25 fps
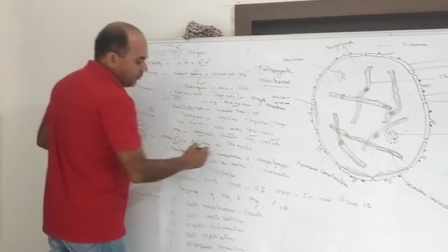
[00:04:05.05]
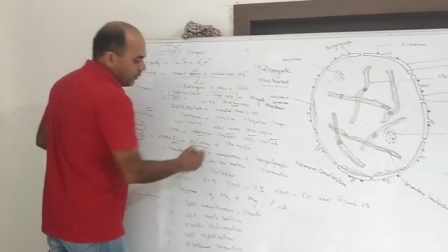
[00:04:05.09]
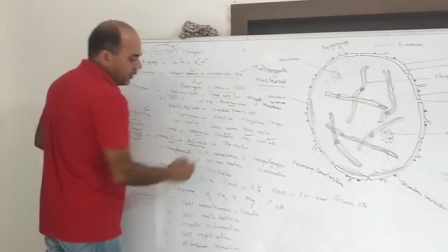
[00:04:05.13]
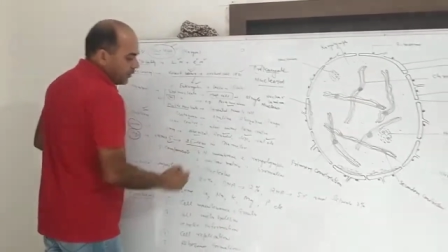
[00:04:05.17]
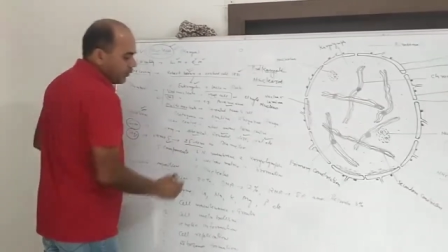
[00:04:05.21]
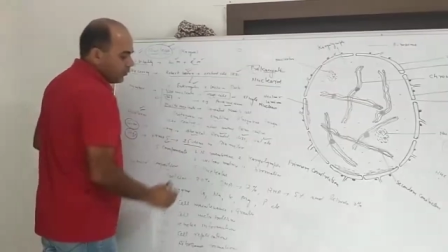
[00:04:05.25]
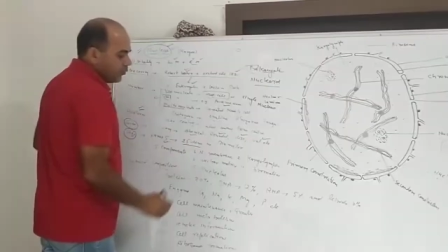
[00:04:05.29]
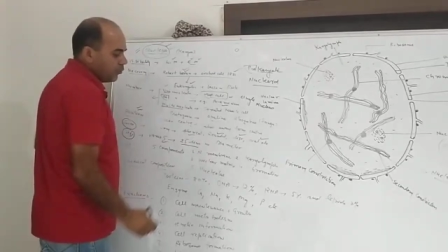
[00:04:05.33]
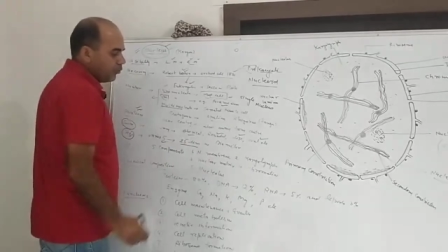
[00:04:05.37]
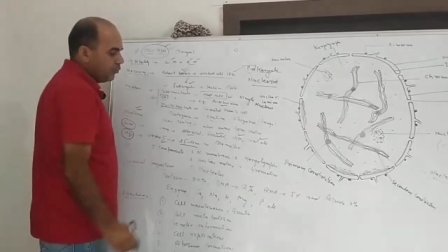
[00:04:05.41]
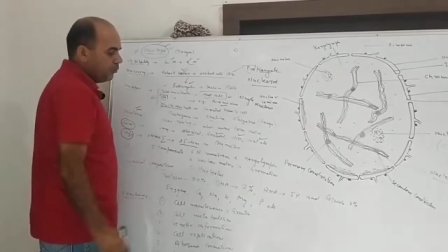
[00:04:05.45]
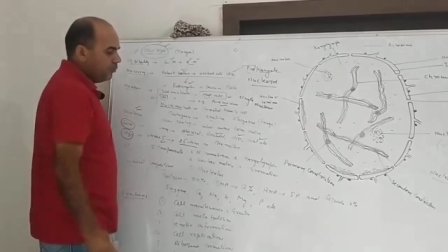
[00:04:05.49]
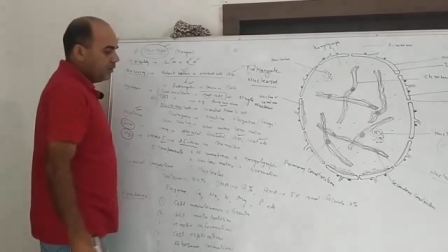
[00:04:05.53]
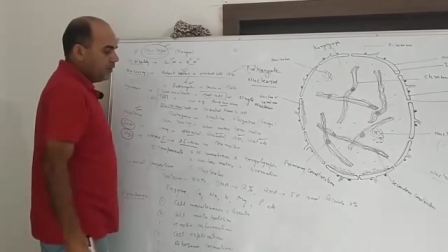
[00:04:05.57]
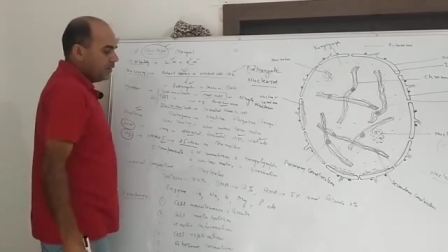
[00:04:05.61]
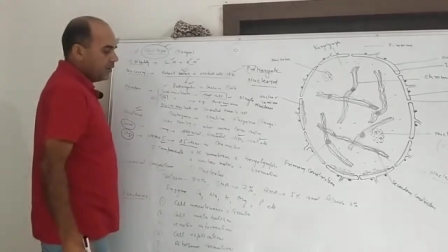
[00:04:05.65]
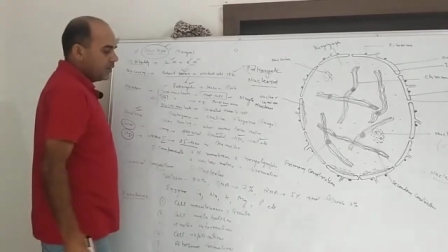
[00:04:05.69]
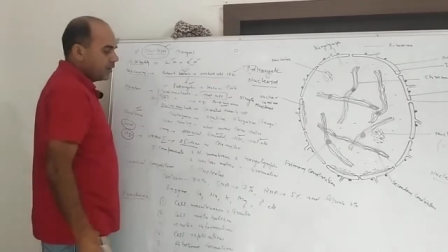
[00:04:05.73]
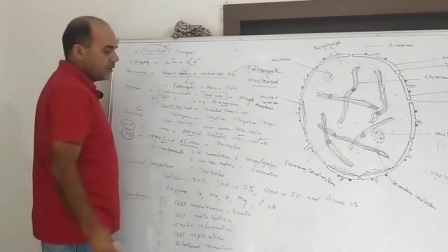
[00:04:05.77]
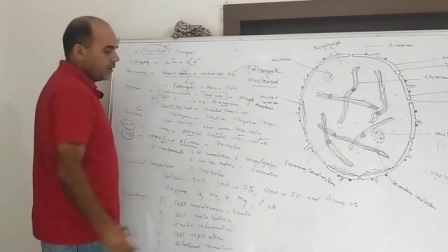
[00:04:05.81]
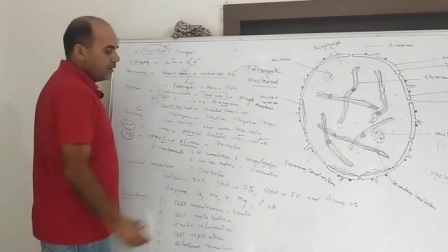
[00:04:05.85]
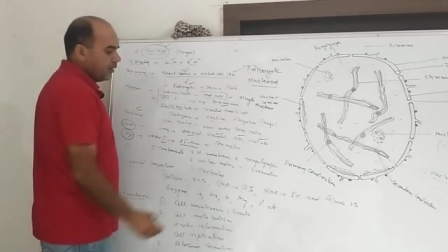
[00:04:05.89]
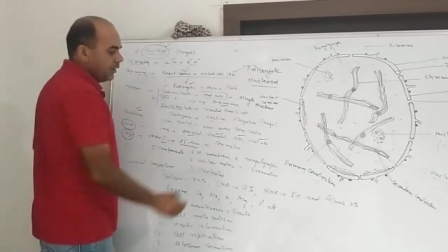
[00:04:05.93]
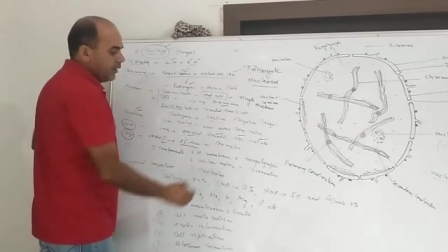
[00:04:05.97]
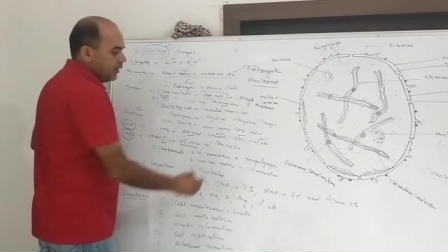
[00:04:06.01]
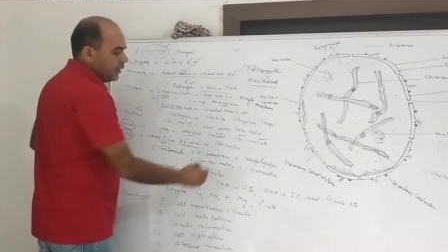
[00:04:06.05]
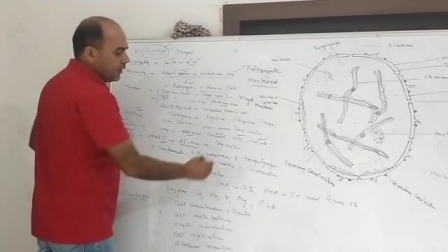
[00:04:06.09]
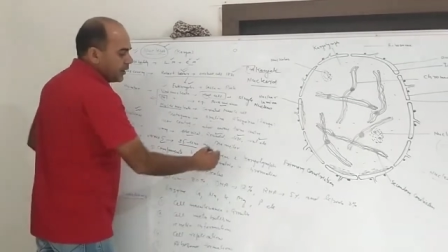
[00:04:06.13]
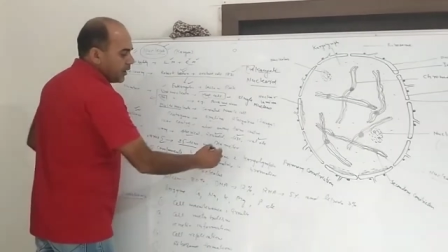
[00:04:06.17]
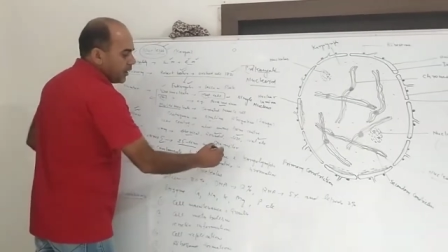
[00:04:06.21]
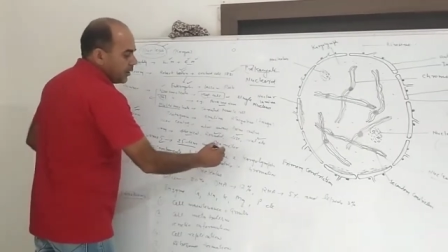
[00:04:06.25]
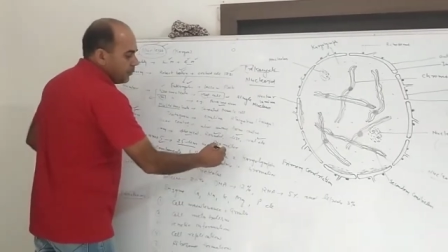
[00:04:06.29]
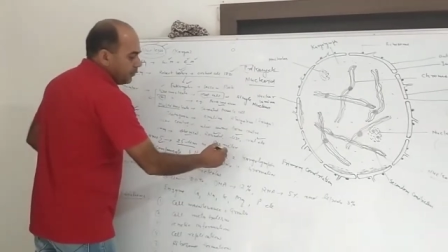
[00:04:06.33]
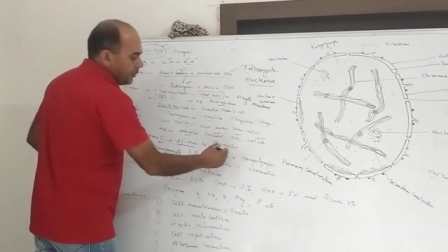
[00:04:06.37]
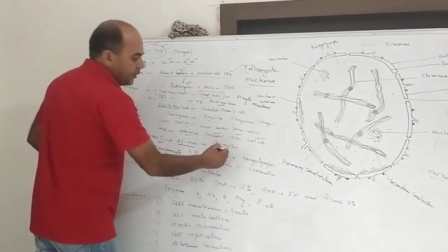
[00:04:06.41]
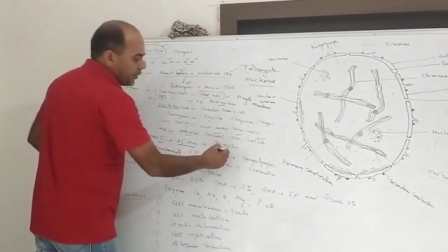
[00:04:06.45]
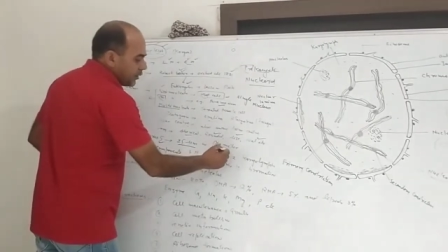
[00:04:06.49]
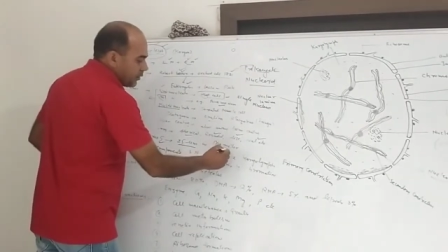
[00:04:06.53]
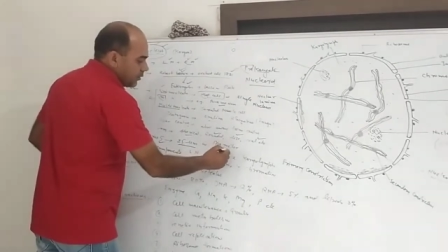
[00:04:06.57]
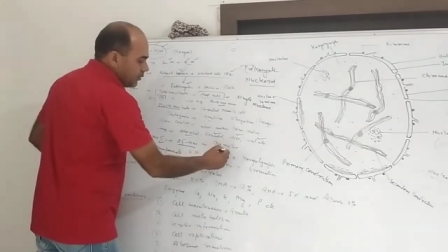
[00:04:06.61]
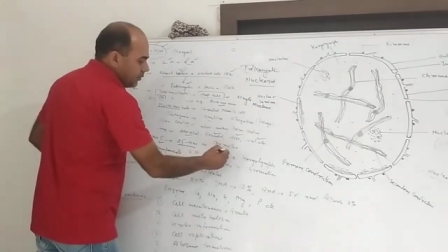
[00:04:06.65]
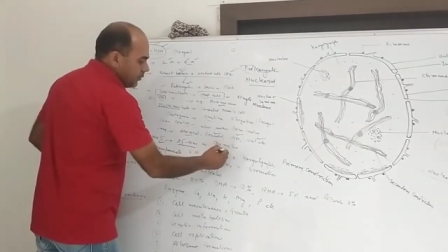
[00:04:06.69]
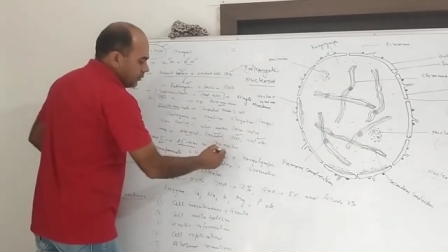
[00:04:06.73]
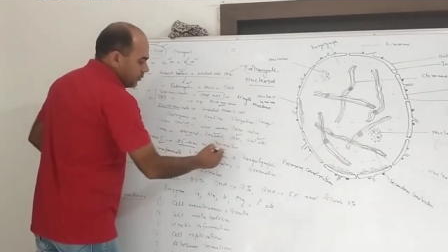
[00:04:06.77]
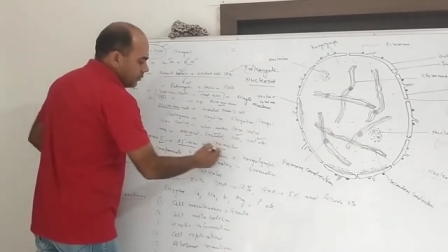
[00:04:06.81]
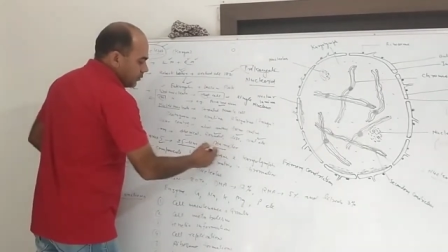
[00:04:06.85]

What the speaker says: micrometer in diameter.